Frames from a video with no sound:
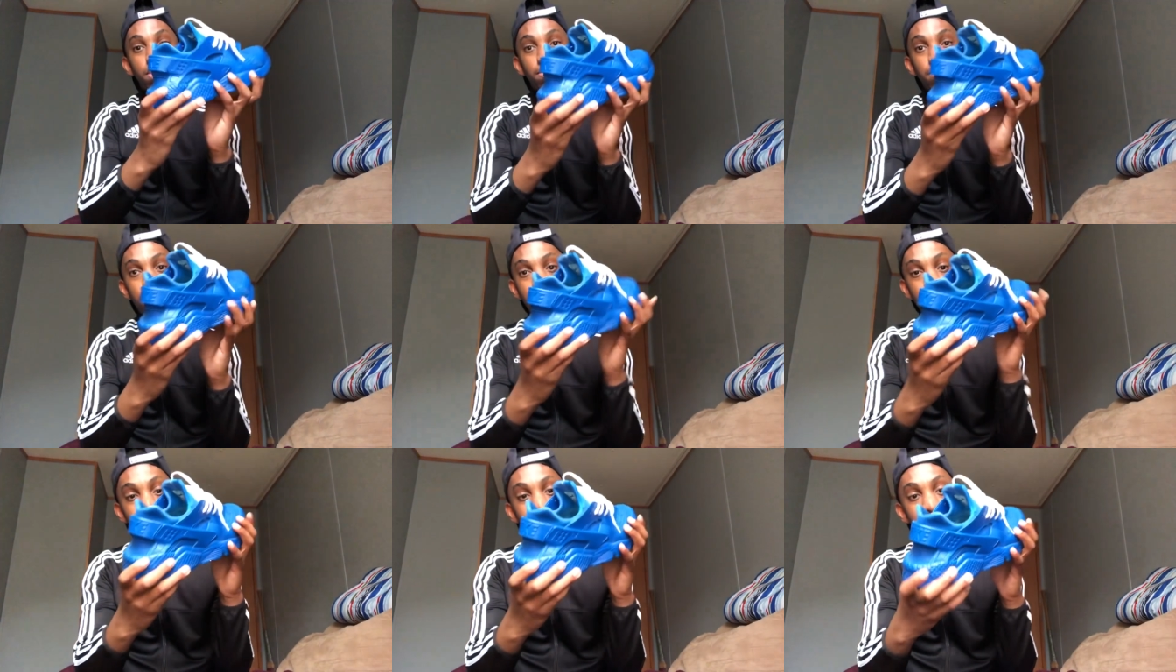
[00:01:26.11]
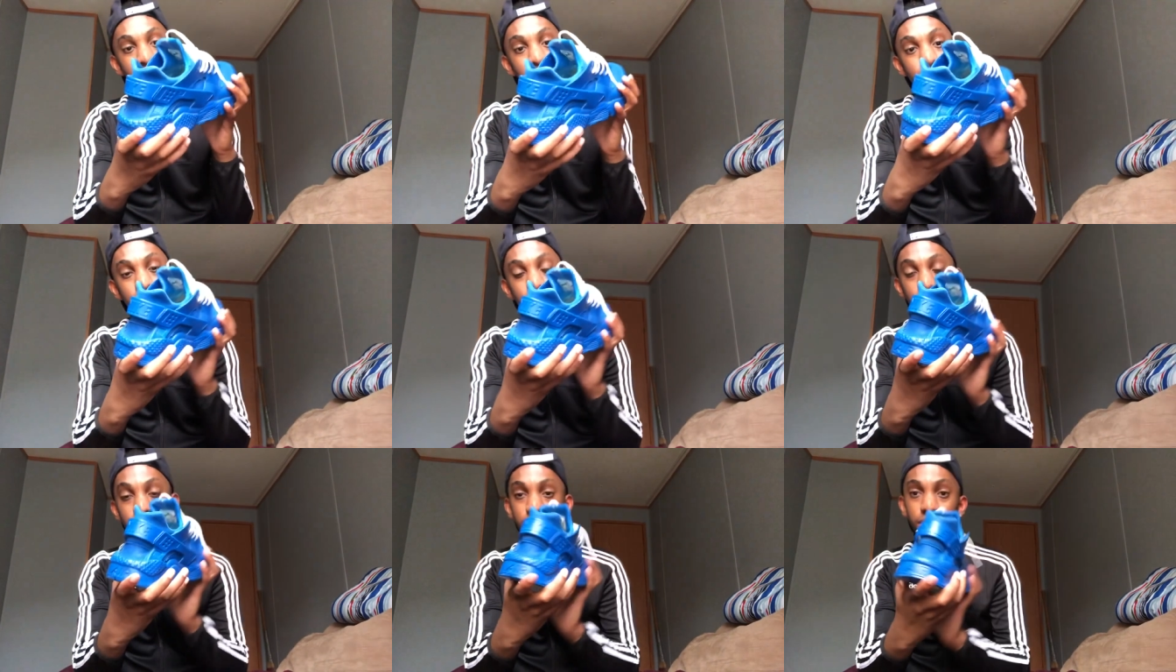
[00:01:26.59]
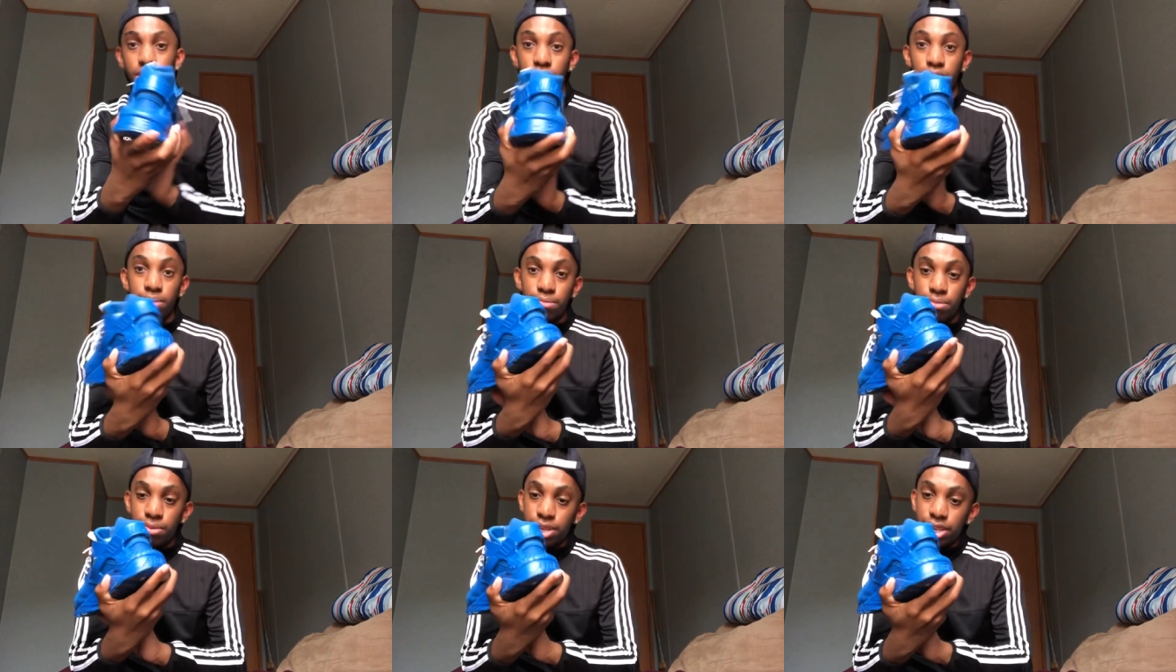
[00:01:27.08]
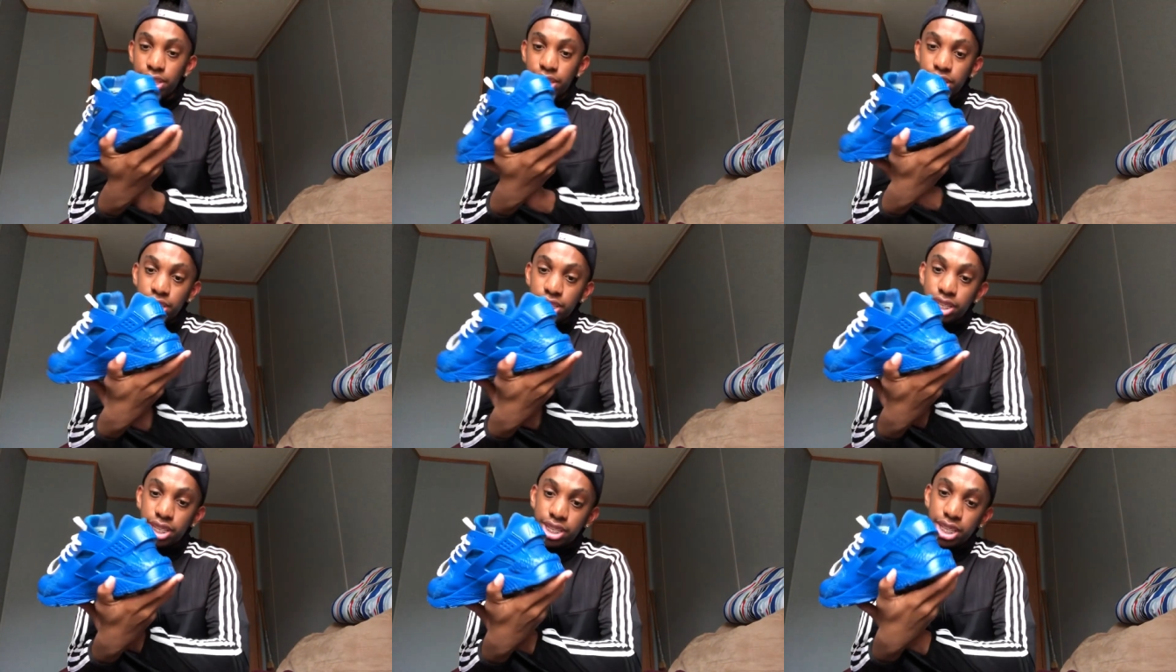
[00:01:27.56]
But yeah, man,
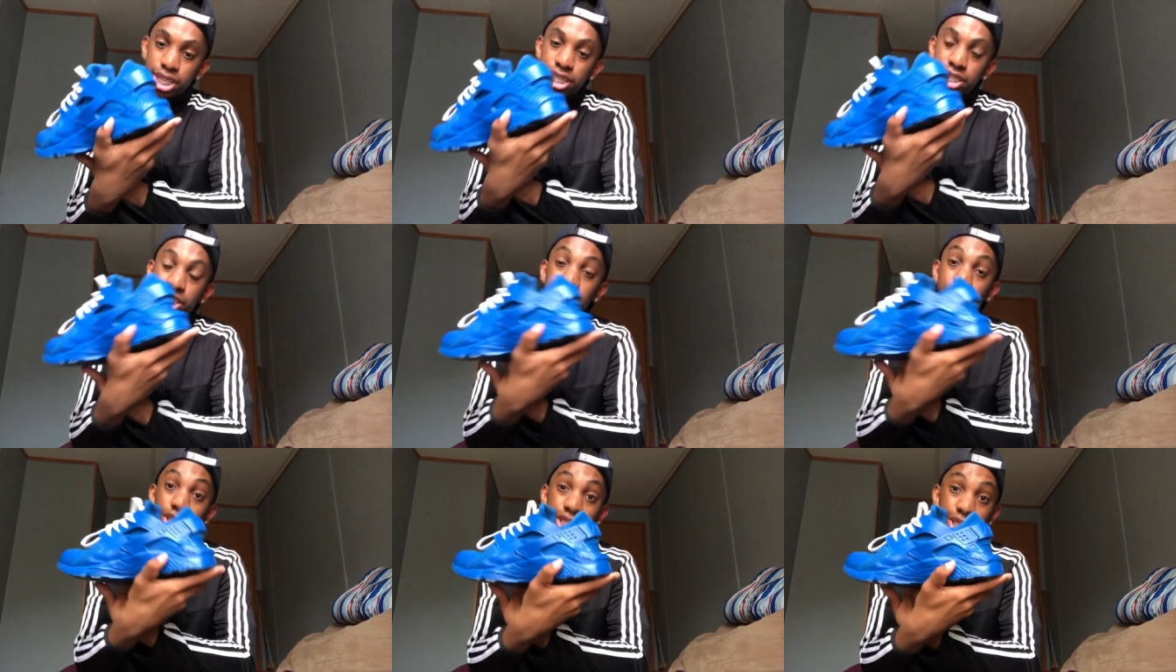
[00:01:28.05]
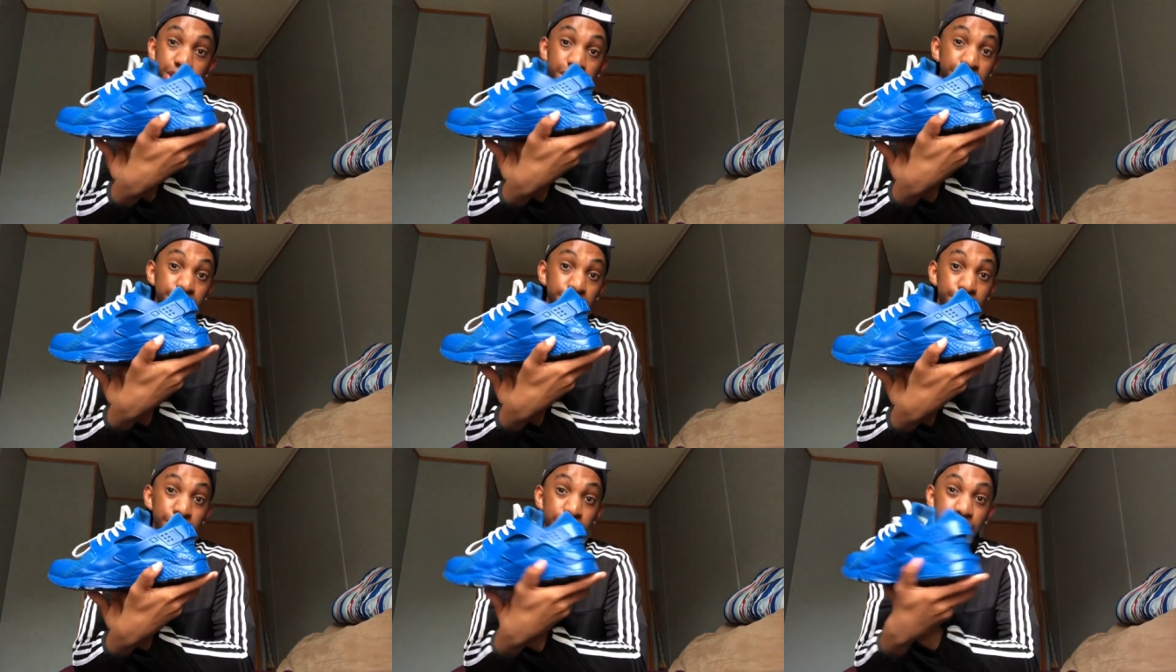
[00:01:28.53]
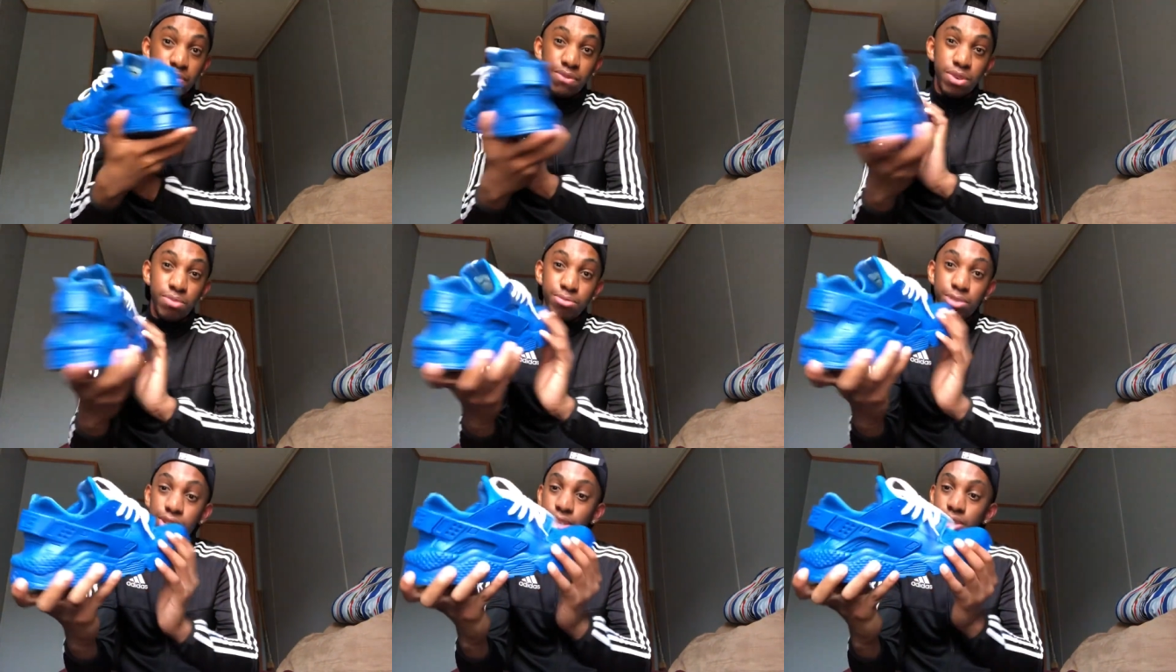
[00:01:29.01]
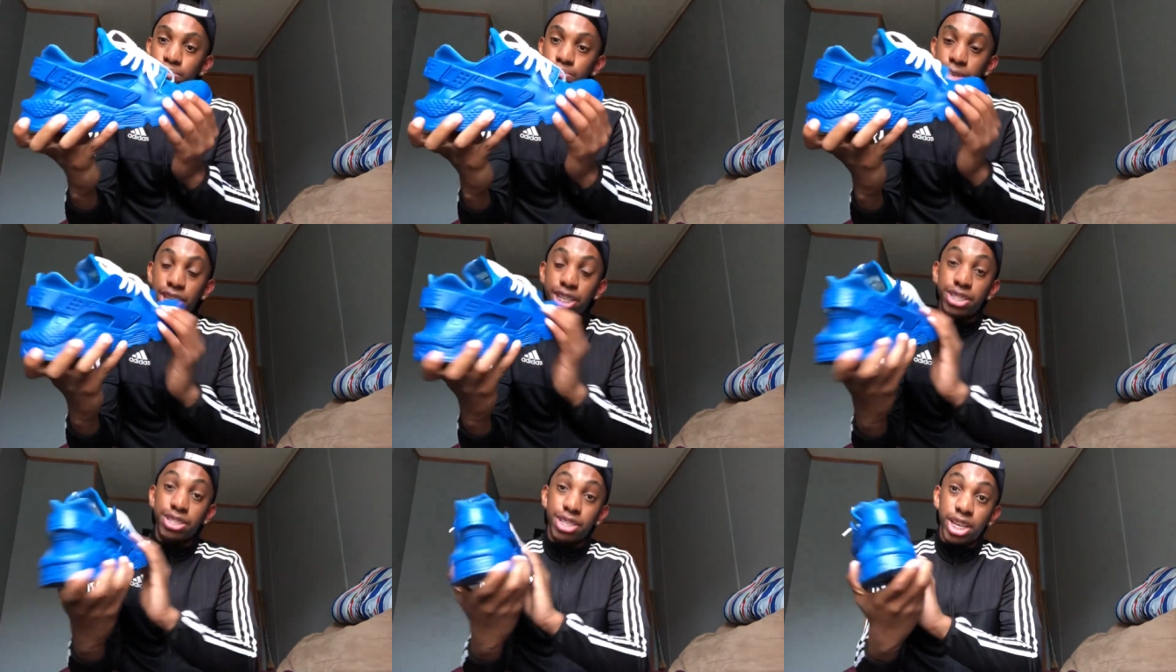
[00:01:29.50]
he, he shook these back for me.
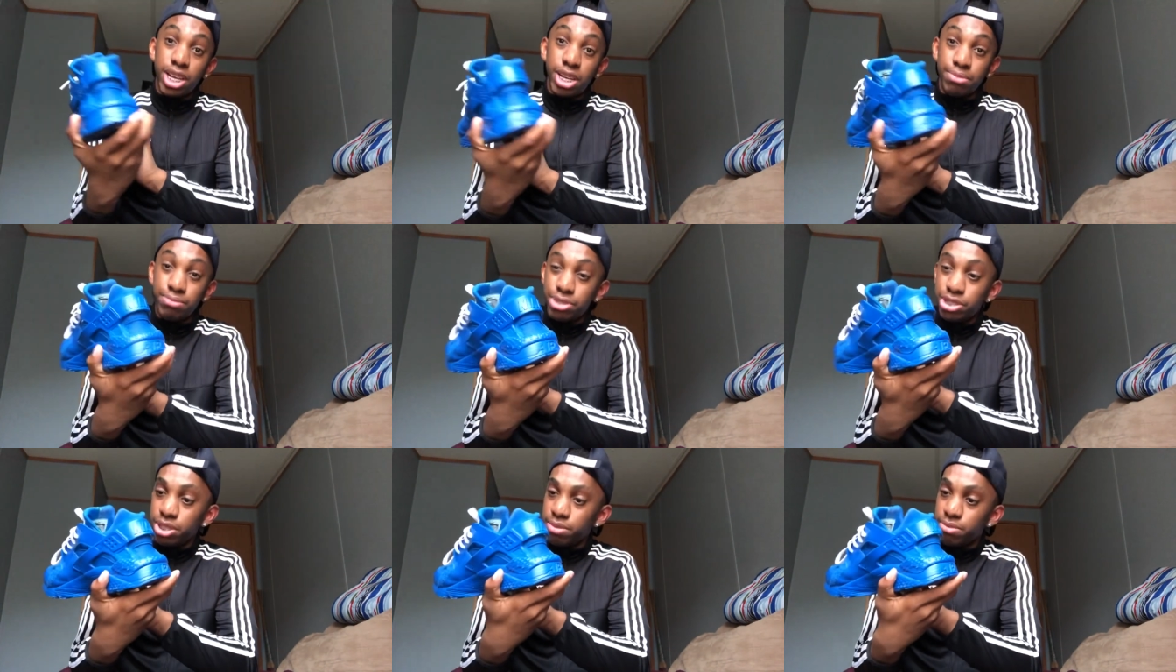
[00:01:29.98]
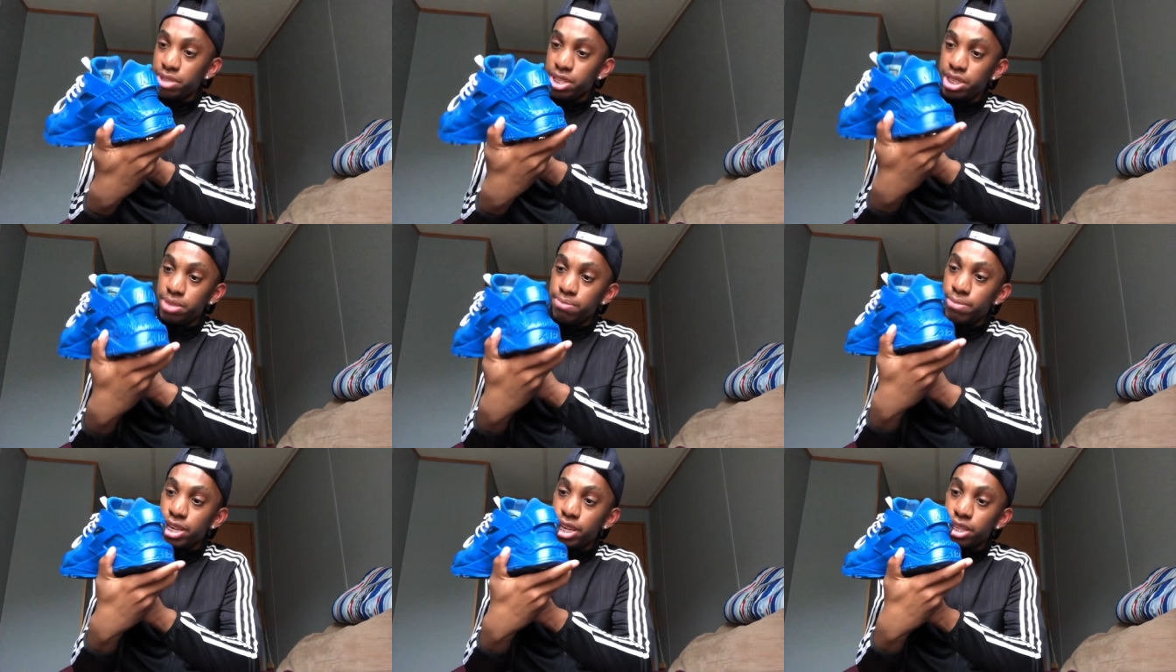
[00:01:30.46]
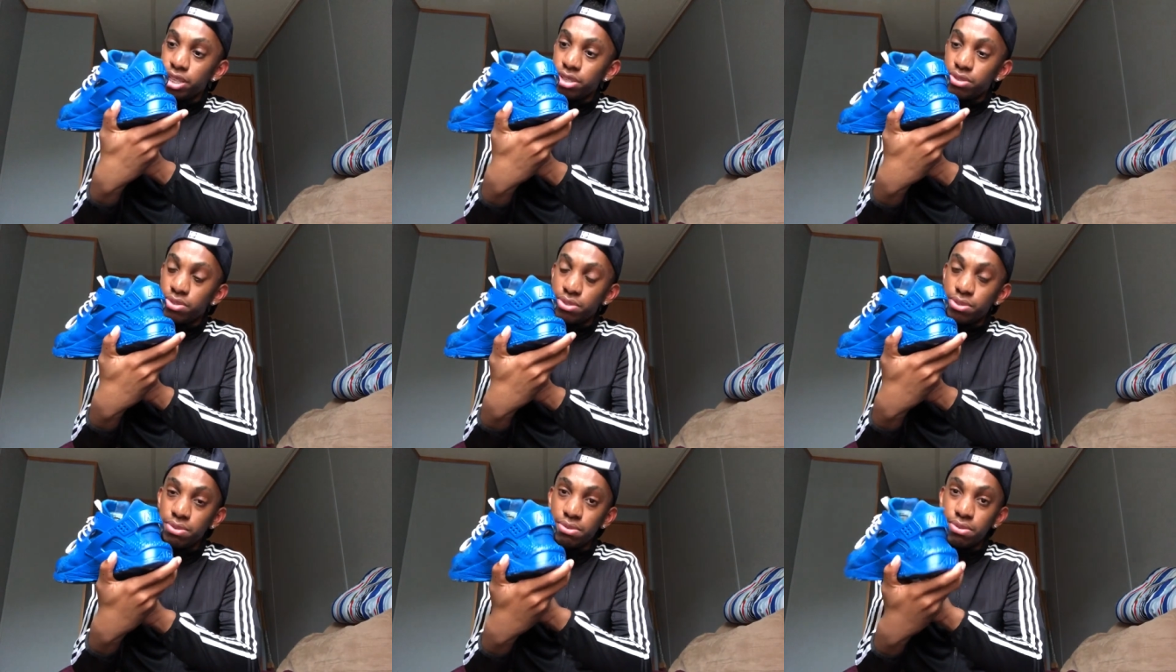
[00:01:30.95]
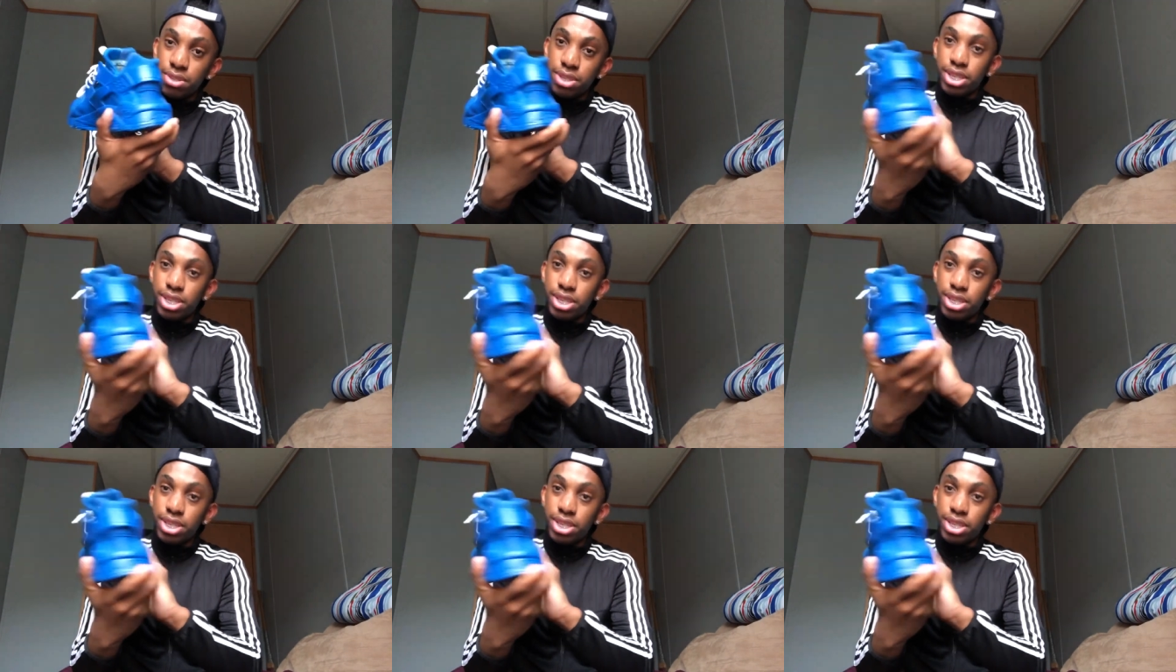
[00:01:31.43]
Big time shook these back, dude.